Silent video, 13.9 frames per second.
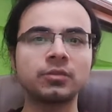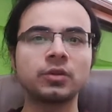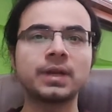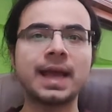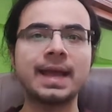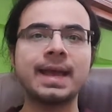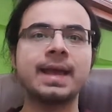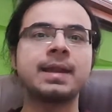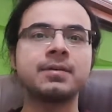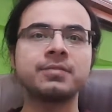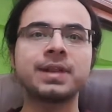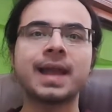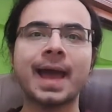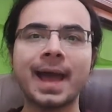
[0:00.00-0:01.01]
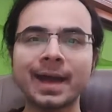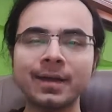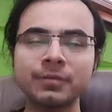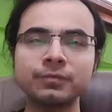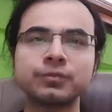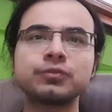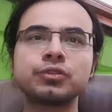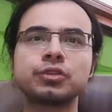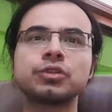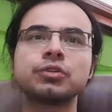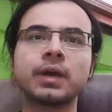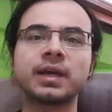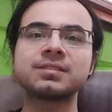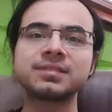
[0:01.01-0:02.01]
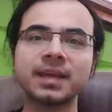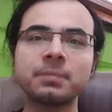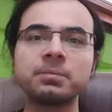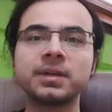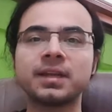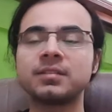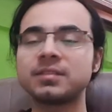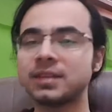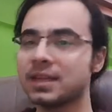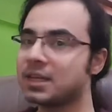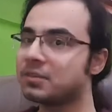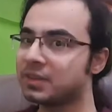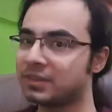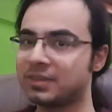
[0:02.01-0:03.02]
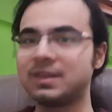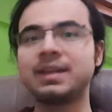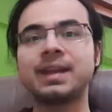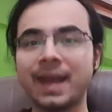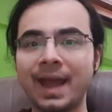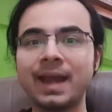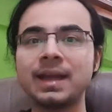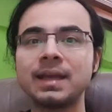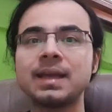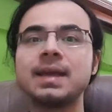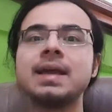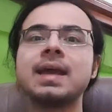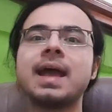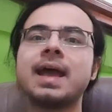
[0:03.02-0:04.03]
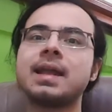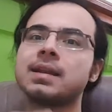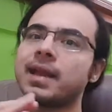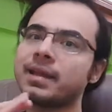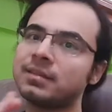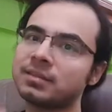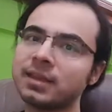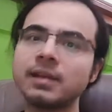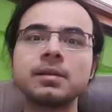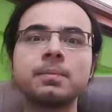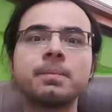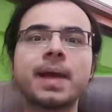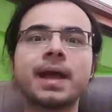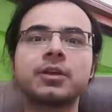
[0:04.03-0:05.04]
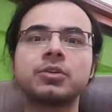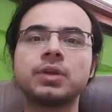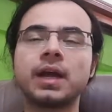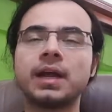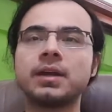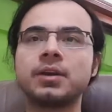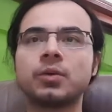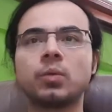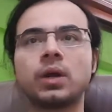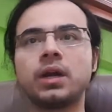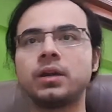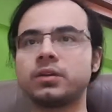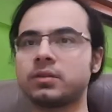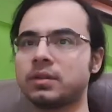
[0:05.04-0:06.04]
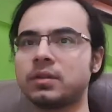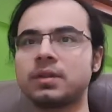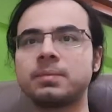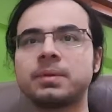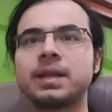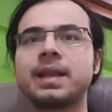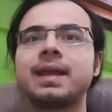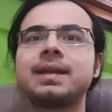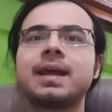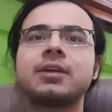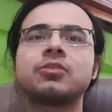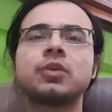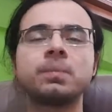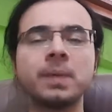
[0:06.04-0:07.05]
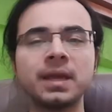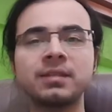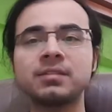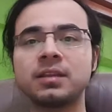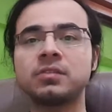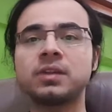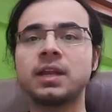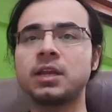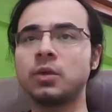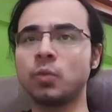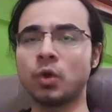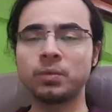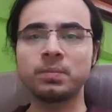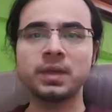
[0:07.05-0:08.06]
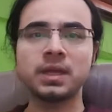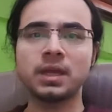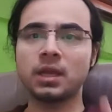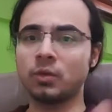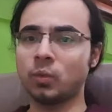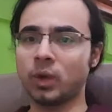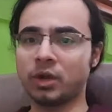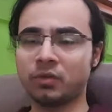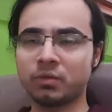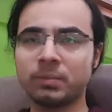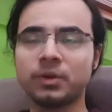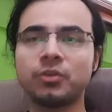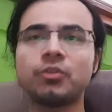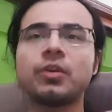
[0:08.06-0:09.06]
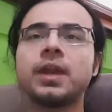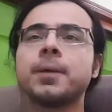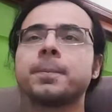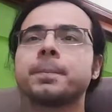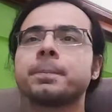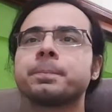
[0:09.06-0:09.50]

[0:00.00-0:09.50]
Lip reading: So Diana will have to accept that Steve is dead and like send him back to the underworld, something like that. So it makes sense that he won't be in Wonder Woman 3.